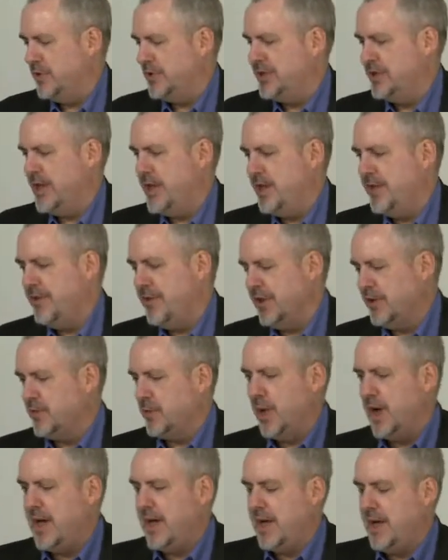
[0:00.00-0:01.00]
side of things, when
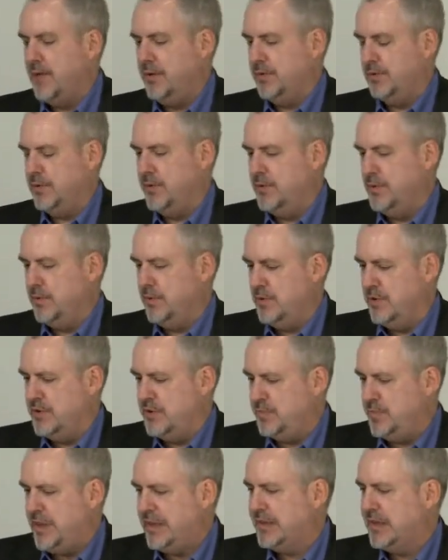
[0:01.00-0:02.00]
I
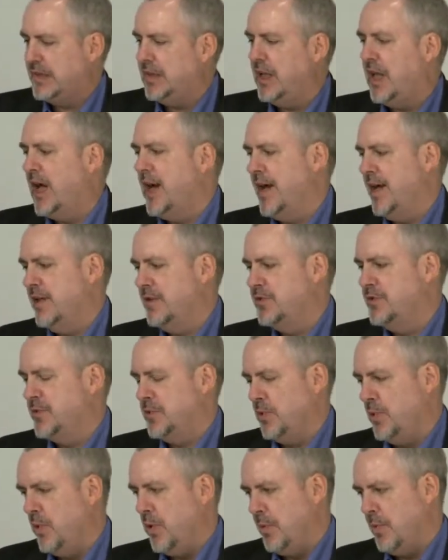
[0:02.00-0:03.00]
speak to clients,
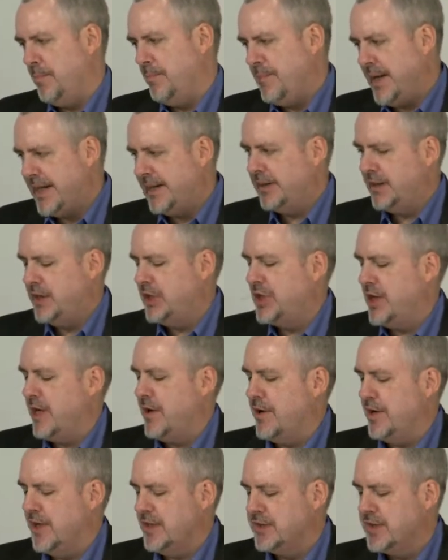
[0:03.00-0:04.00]
or mainly
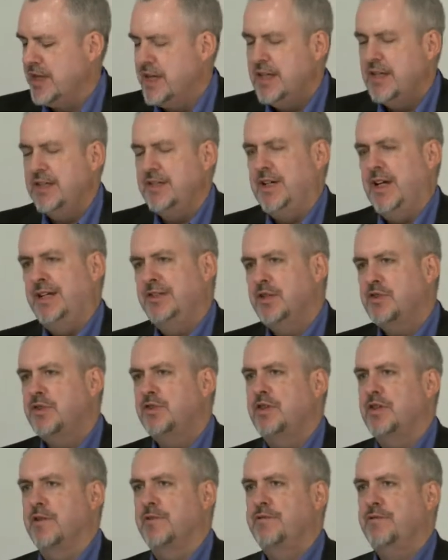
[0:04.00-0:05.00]
charities, it's
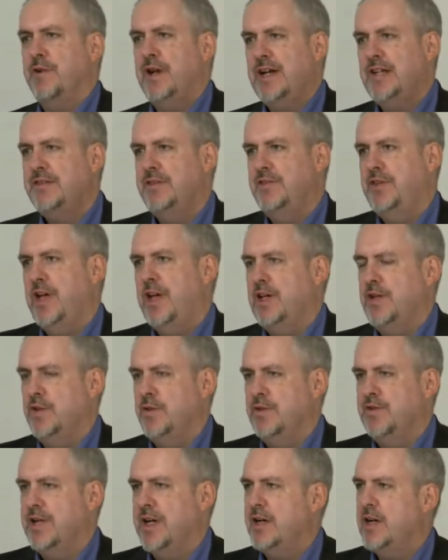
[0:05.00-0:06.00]
interesting, the phrase that they
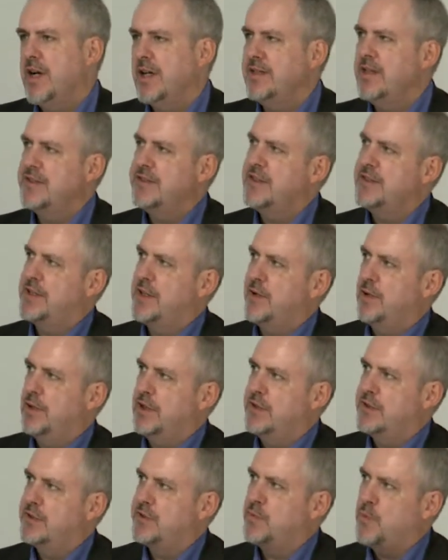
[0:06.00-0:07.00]
use, they're not necessarily
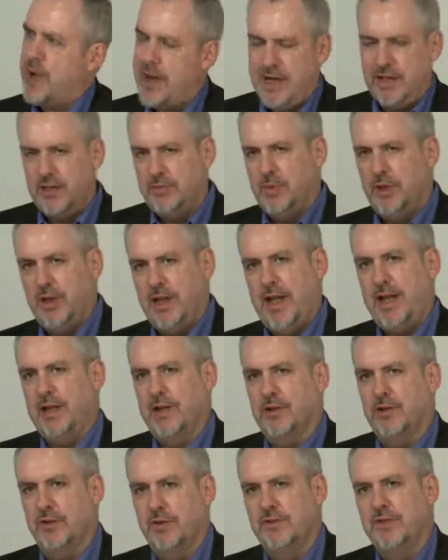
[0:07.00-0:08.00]
sweating the
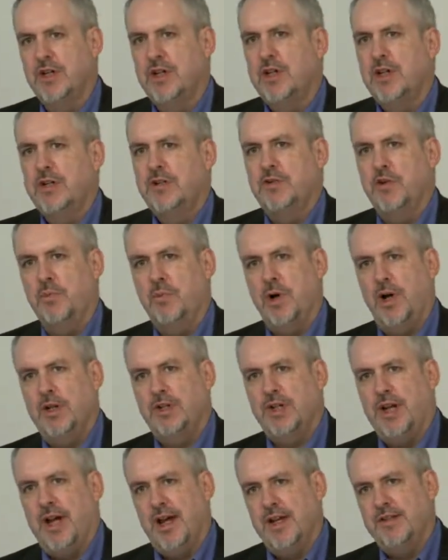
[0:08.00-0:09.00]
millennials so
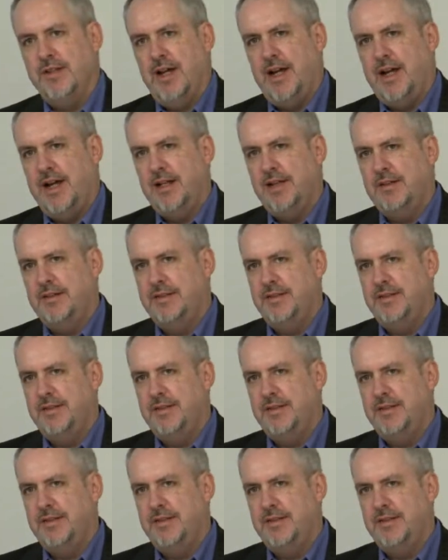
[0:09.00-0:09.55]
much as a